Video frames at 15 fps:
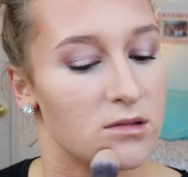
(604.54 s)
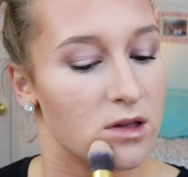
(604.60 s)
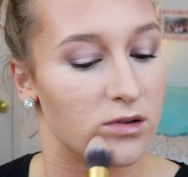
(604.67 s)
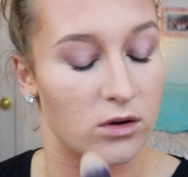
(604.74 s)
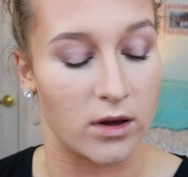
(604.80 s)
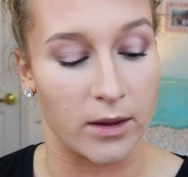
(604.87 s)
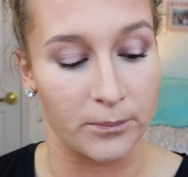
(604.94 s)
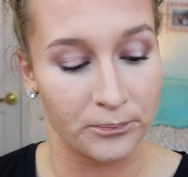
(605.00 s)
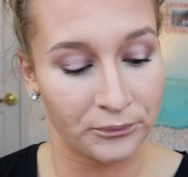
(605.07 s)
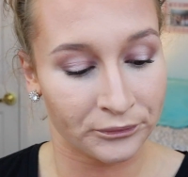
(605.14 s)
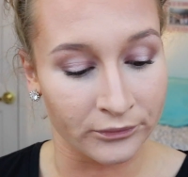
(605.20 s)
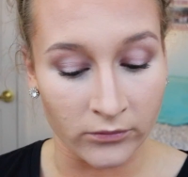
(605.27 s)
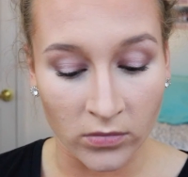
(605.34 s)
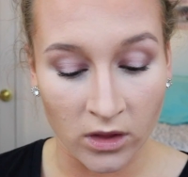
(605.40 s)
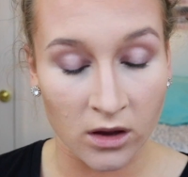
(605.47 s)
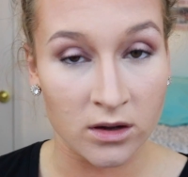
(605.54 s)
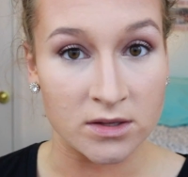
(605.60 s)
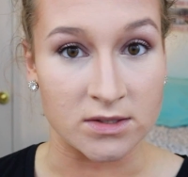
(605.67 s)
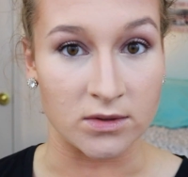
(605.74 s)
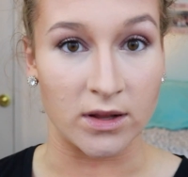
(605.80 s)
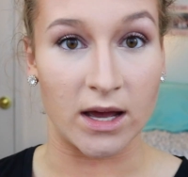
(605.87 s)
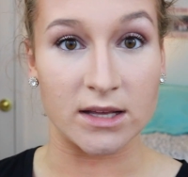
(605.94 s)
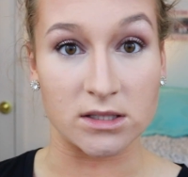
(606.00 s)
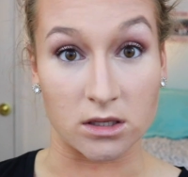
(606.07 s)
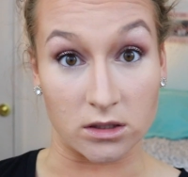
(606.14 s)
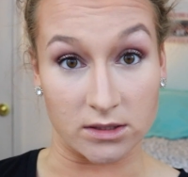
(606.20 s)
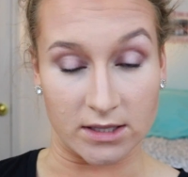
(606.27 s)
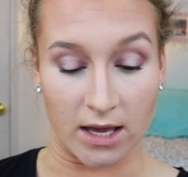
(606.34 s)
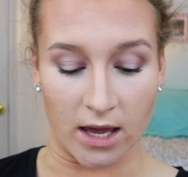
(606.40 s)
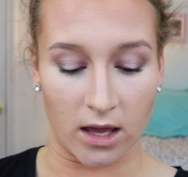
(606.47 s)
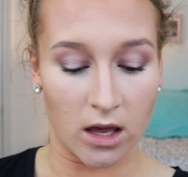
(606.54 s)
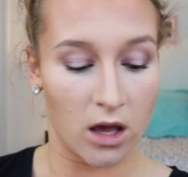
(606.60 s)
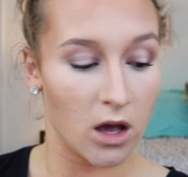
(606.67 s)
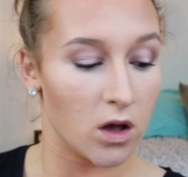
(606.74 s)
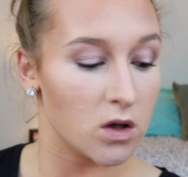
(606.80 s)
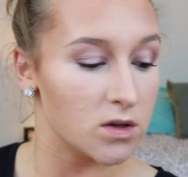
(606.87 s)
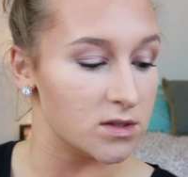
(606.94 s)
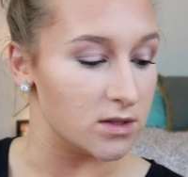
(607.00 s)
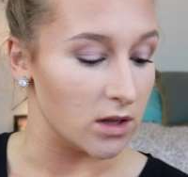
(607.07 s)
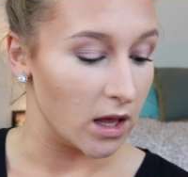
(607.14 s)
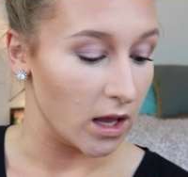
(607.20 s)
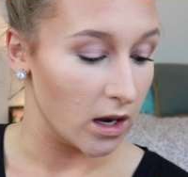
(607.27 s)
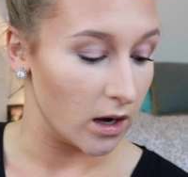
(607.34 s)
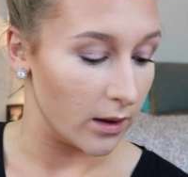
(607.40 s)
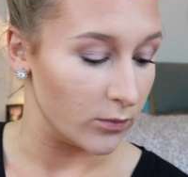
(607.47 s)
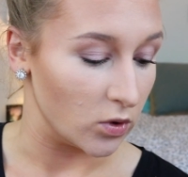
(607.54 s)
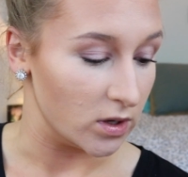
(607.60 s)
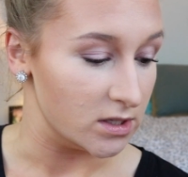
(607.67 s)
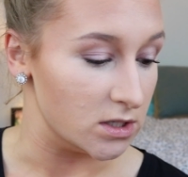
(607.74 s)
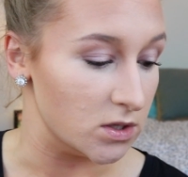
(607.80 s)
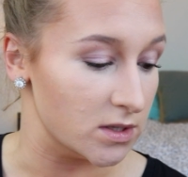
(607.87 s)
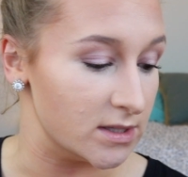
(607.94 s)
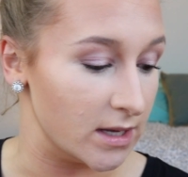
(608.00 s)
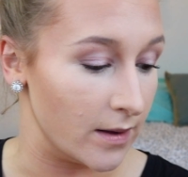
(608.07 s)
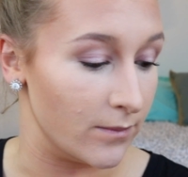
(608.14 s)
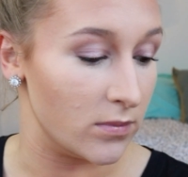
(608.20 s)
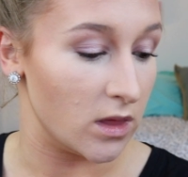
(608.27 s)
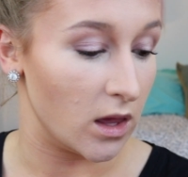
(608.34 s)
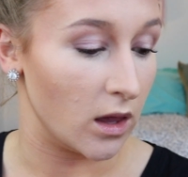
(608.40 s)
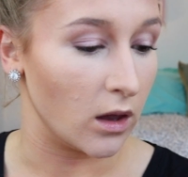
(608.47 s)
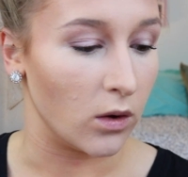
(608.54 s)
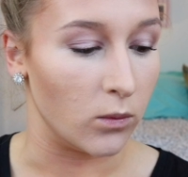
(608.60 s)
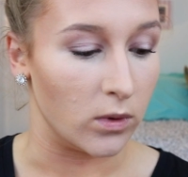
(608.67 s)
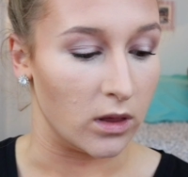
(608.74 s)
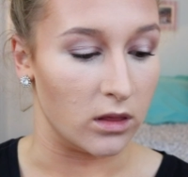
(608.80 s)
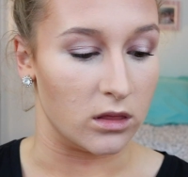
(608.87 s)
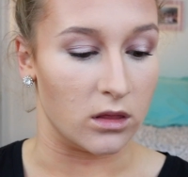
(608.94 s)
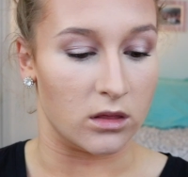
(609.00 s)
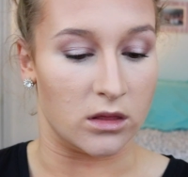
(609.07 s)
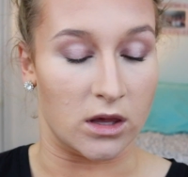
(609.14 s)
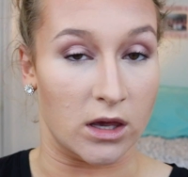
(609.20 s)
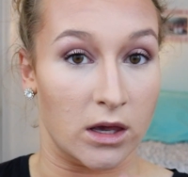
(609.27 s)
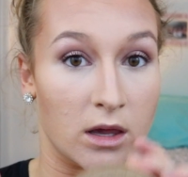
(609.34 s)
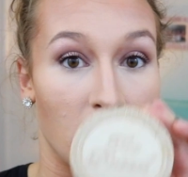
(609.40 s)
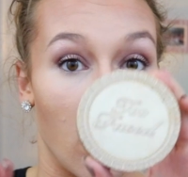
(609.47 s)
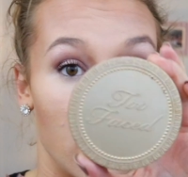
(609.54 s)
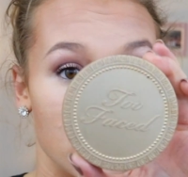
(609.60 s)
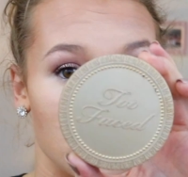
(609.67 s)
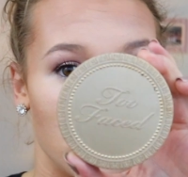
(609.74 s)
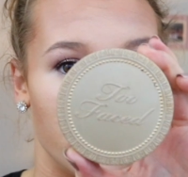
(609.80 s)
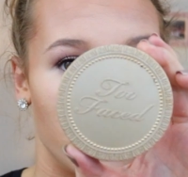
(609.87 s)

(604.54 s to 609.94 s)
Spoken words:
Okay, so that's all set. So then I'm going to do the same thing with the contour